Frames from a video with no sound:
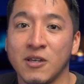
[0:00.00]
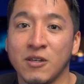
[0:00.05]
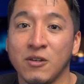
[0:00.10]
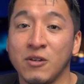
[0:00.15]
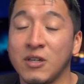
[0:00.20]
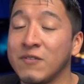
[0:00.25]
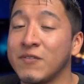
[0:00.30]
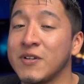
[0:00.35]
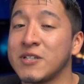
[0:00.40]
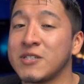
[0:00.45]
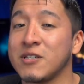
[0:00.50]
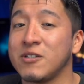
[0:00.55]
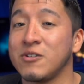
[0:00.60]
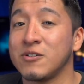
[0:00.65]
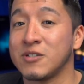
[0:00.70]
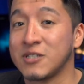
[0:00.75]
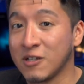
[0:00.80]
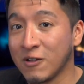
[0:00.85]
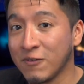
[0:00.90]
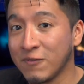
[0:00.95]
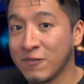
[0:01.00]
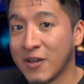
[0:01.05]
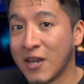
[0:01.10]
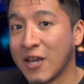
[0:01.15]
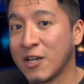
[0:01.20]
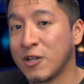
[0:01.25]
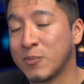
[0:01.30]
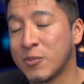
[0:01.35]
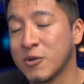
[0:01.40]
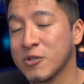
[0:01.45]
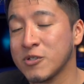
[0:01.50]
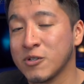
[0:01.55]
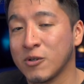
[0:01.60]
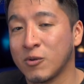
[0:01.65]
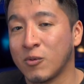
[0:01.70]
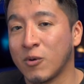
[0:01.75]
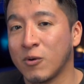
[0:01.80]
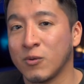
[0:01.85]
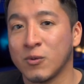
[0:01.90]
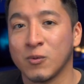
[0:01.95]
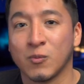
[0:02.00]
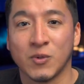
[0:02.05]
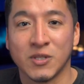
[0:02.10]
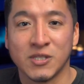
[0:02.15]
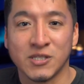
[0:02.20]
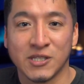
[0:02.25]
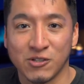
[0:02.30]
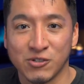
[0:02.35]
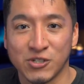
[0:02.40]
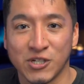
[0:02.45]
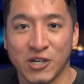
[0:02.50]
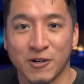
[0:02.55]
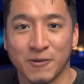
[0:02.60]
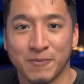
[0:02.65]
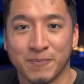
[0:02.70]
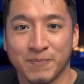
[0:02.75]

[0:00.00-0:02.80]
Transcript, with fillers: You can invest in yourself and your personal growth with Skillshare.